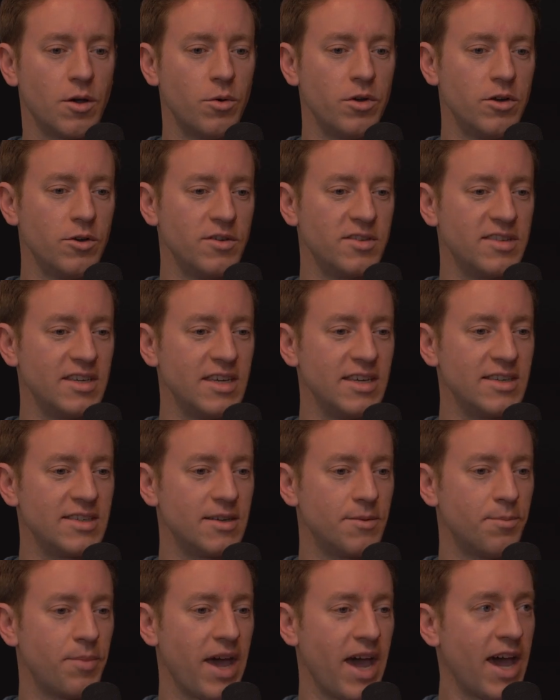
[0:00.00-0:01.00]
someone who
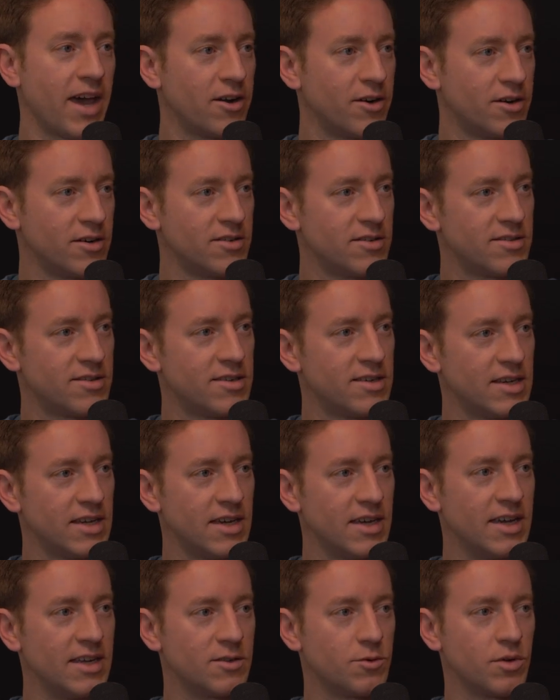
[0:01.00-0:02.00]
sees in patterns
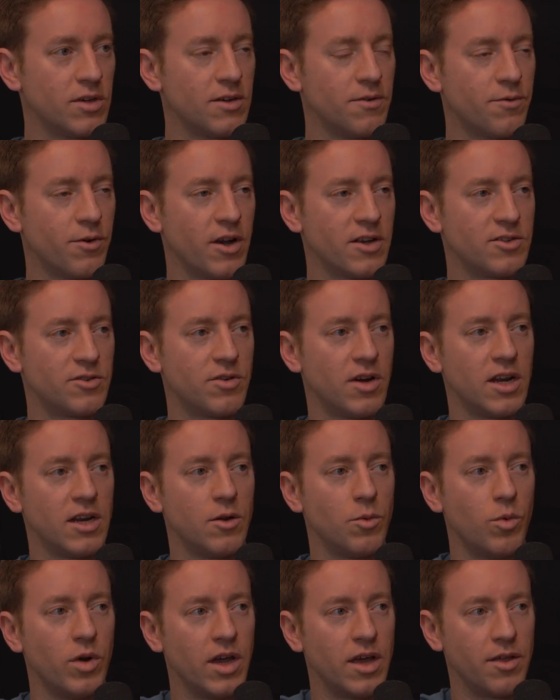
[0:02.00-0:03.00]
gets really
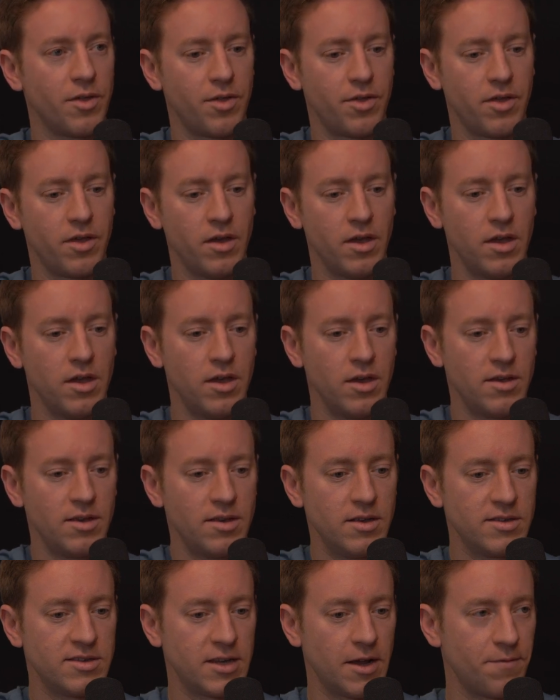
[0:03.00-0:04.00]
frustrated with
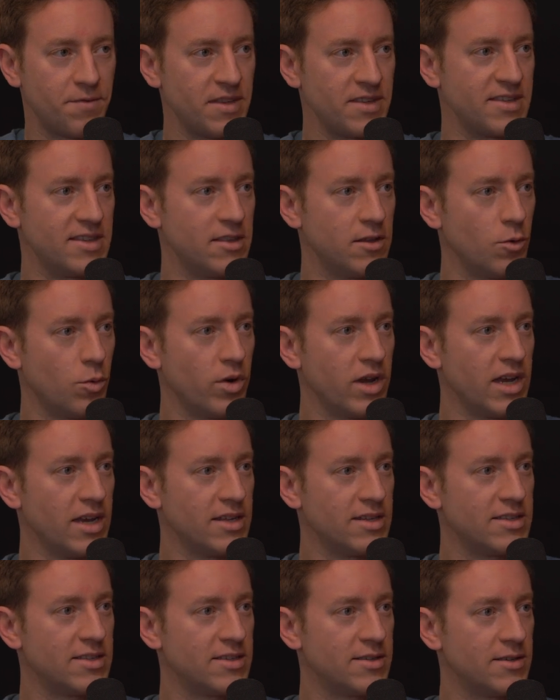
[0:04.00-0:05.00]
stuff that's in the
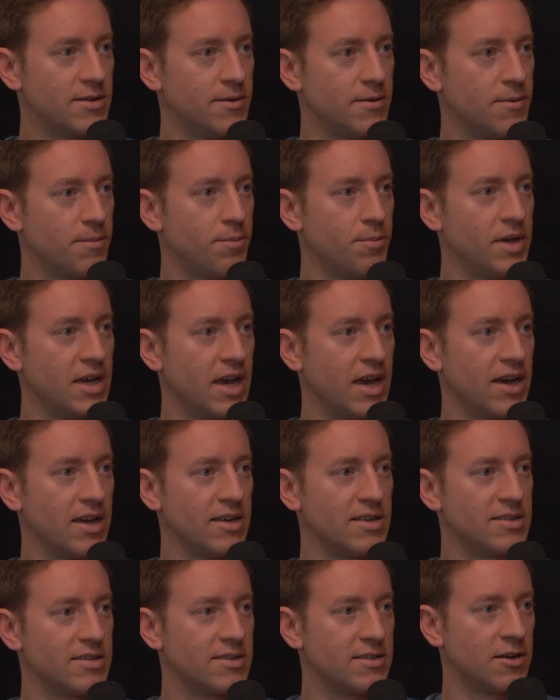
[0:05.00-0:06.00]
weeds
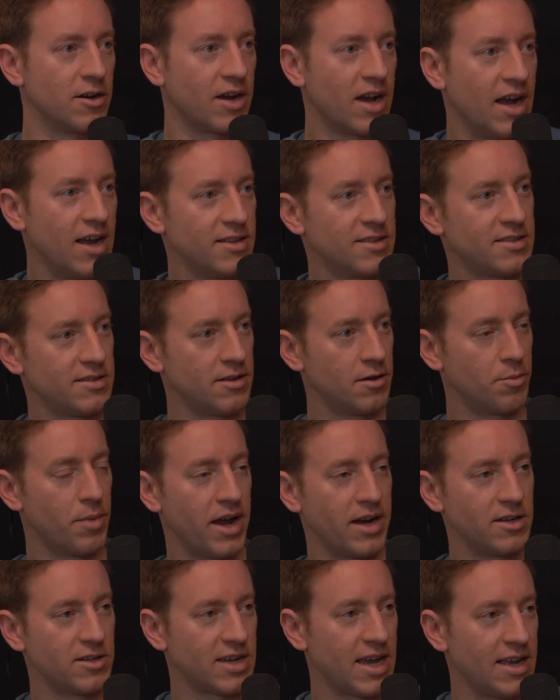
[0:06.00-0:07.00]
because their
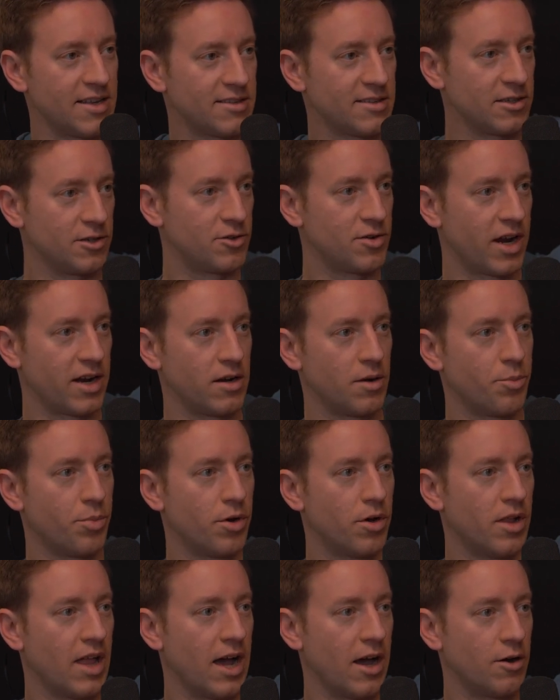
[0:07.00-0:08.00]
mind is constantly trying to
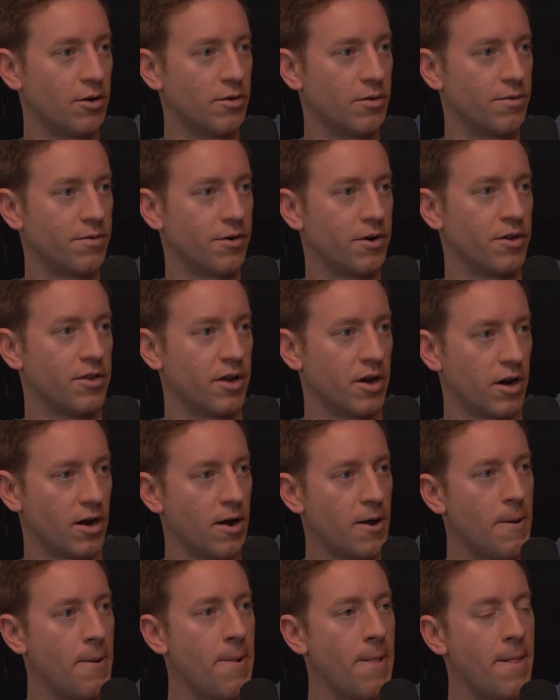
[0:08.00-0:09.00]
pull out
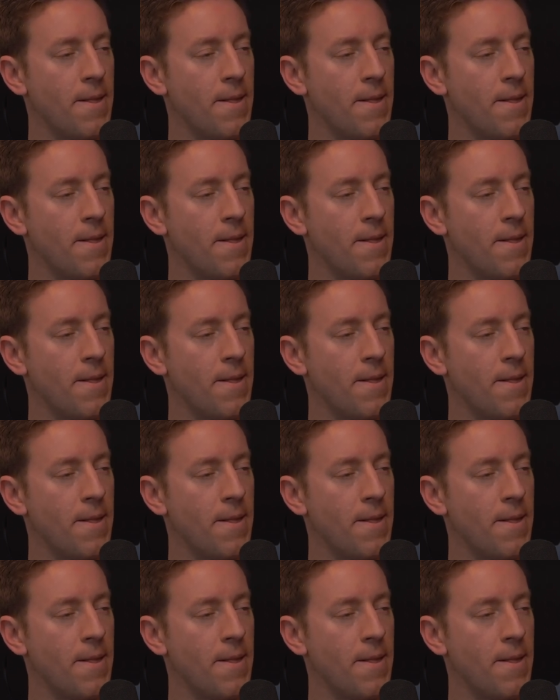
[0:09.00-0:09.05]
further.